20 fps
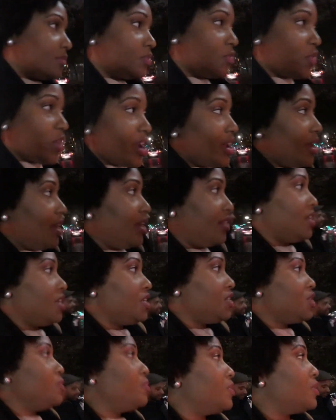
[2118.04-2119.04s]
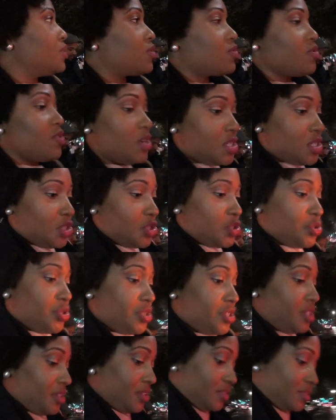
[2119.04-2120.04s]
Right, and then she pulls across the
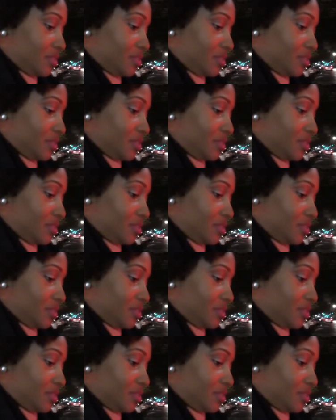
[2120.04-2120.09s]
street